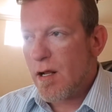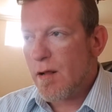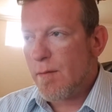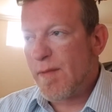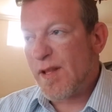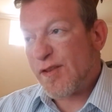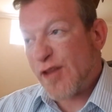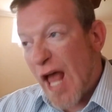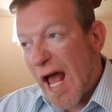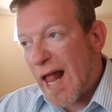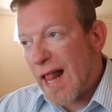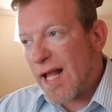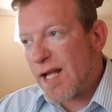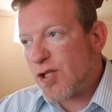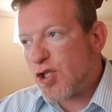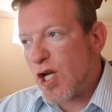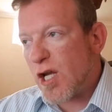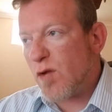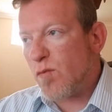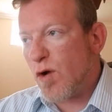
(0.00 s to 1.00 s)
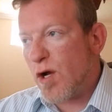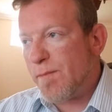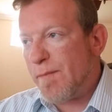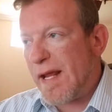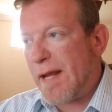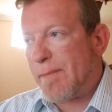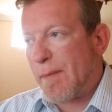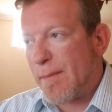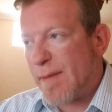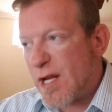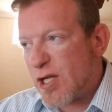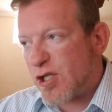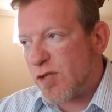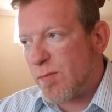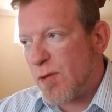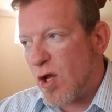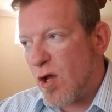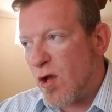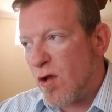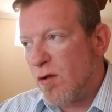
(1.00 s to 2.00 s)
methodology would be
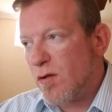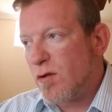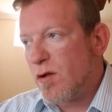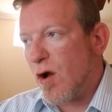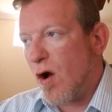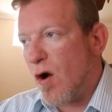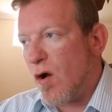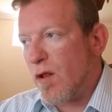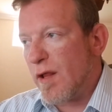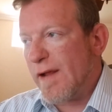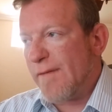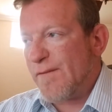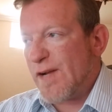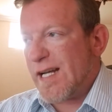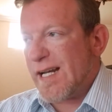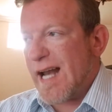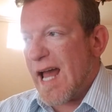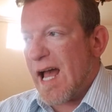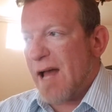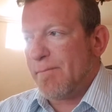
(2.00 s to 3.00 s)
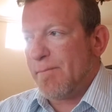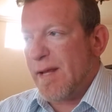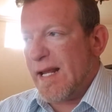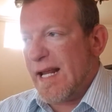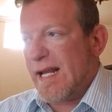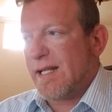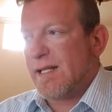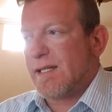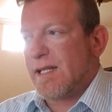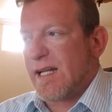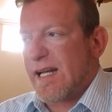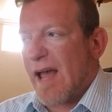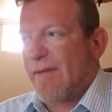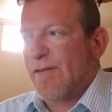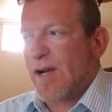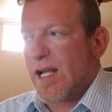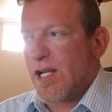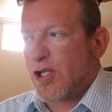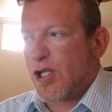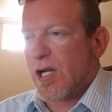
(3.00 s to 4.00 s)
permissible only if it did not meet the
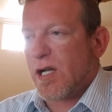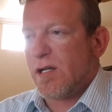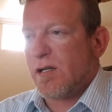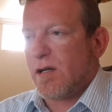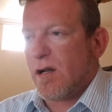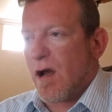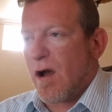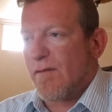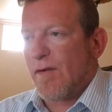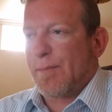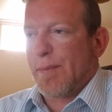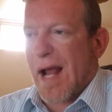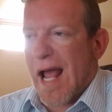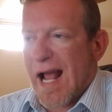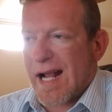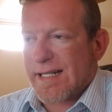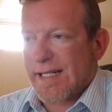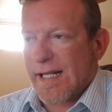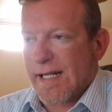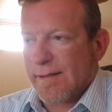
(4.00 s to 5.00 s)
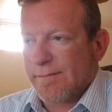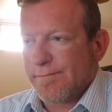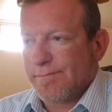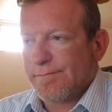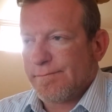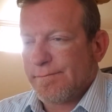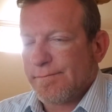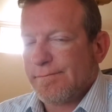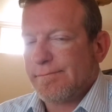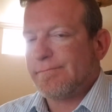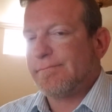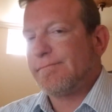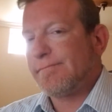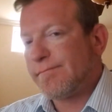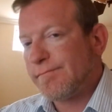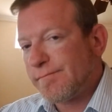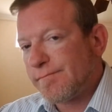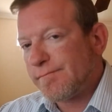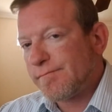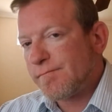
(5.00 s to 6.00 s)
definition of a proxy.
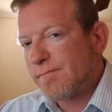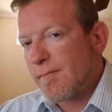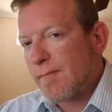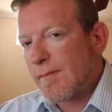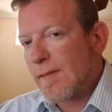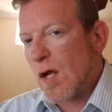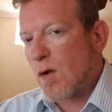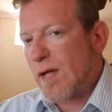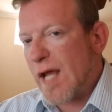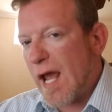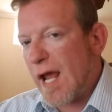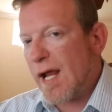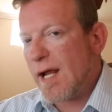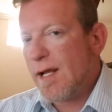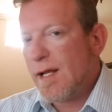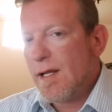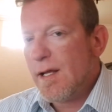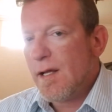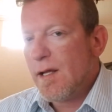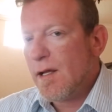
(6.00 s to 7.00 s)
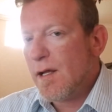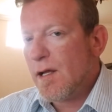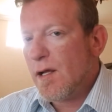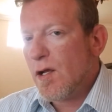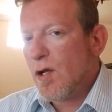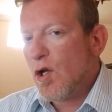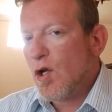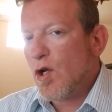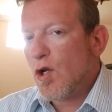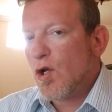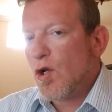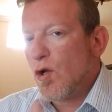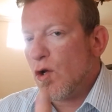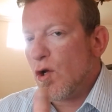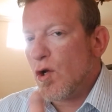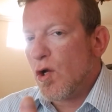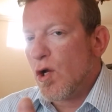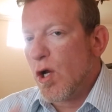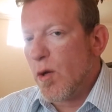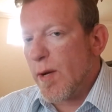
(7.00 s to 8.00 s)
Okay,
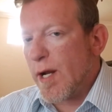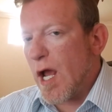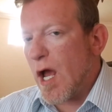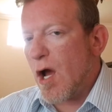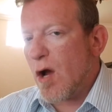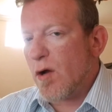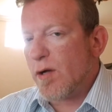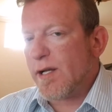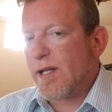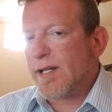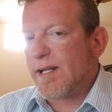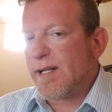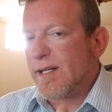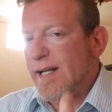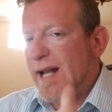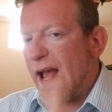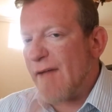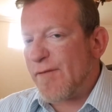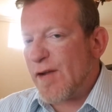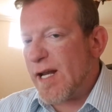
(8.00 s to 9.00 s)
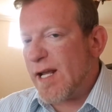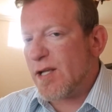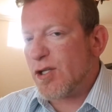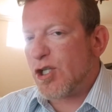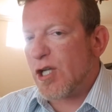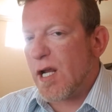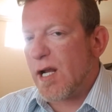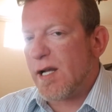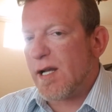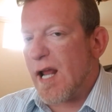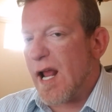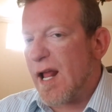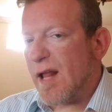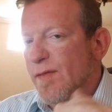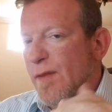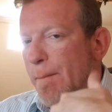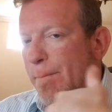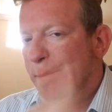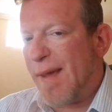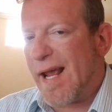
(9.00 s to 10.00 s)
here we go into the definition
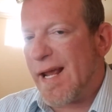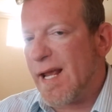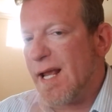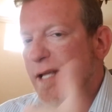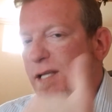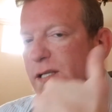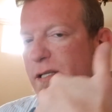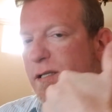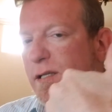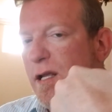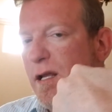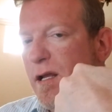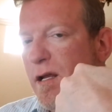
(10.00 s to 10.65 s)
and the biggest